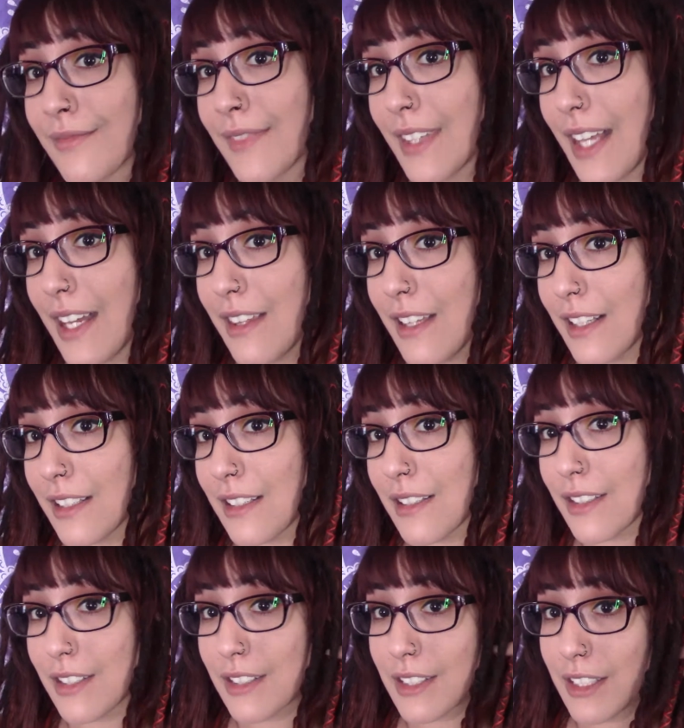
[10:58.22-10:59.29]
I think this
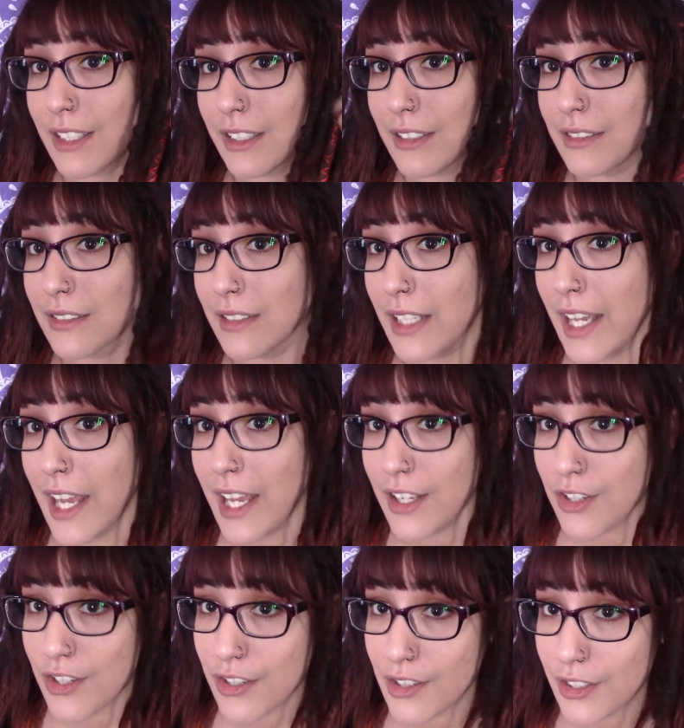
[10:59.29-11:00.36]
looks good.
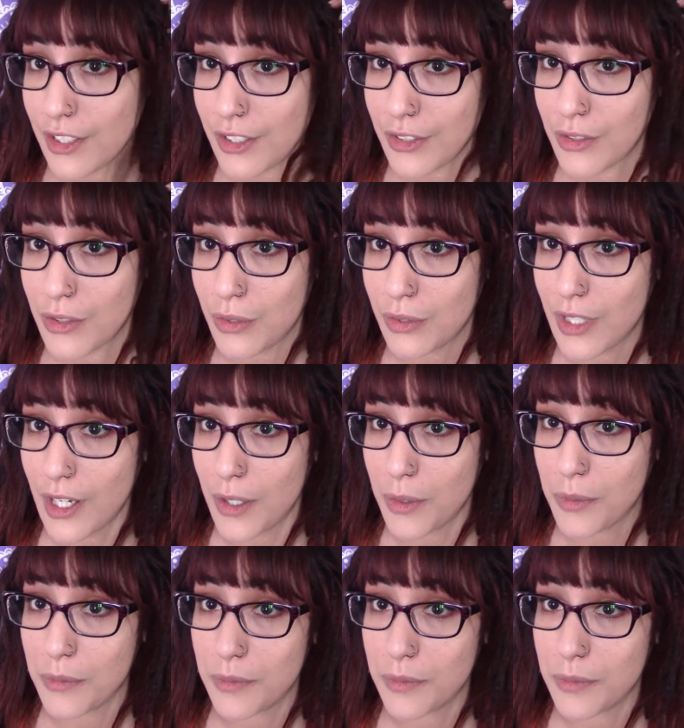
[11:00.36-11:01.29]
It's just a little too low,